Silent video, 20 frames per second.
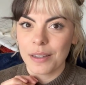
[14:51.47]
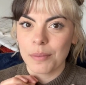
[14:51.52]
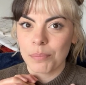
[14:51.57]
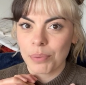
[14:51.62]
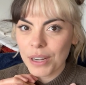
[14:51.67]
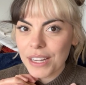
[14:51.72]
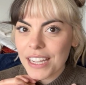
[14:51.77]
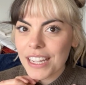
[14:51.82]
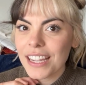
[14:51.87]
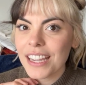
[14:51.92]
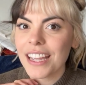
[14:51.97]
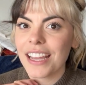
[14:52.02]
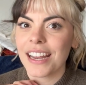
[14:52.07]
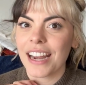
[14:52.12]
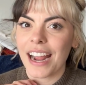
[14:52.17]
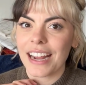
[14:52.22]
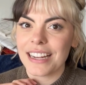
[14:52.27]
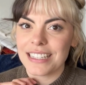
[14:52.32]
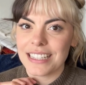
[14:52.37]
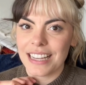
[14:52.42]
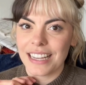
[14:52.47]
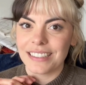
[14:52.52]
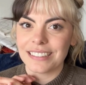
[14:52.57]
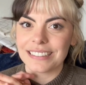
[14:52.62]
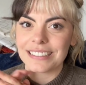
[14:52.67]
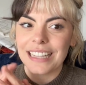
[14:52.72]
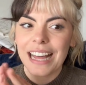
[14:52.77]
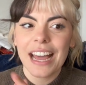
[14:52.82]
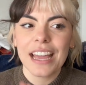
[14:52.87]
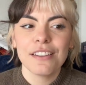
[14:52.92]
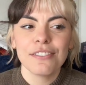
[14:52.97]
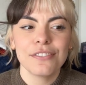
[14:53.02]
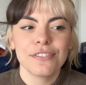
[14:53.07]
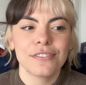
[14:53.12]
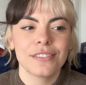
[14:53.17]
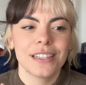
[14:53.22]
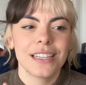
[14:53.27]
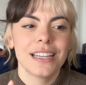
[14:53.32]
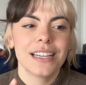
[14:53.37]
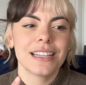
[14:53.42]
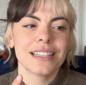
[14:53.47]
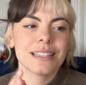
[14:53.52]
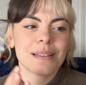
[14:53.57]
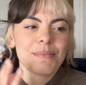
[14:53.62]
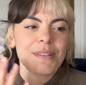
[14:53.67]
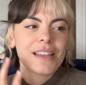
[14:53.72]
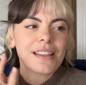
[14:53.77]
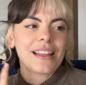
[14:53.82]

Bringing an idea to life, something